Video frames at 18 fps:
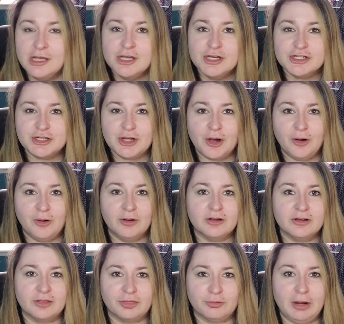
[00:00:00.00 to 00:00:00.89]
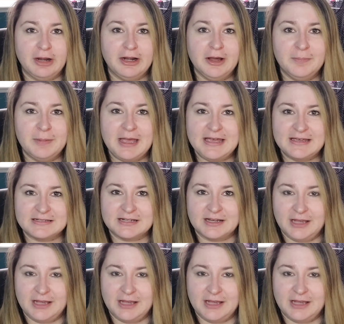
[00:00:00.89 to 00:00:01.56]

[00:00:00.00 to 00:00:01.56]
So ThredUp as a